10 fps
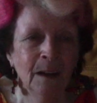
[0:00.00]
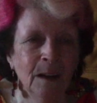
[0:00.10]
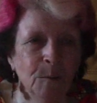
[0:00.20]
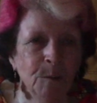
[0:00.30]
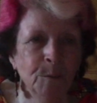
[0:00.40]

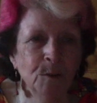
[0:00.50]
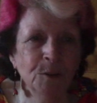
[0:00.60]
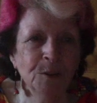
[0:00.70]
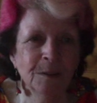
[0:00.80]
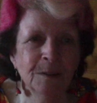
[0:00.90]

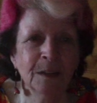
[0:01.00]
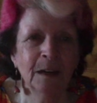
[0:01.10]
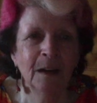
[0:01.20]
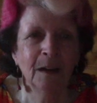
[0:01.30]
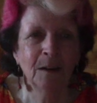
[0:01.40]
Proportions
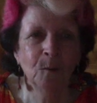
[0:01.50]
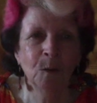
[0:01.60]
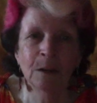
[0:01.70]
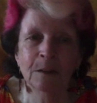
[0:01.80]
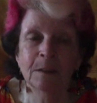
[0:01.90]
are
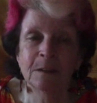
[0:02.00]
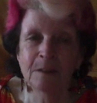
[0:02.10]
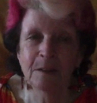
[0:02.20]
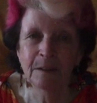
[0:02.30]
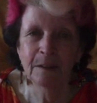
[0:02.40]
well considered.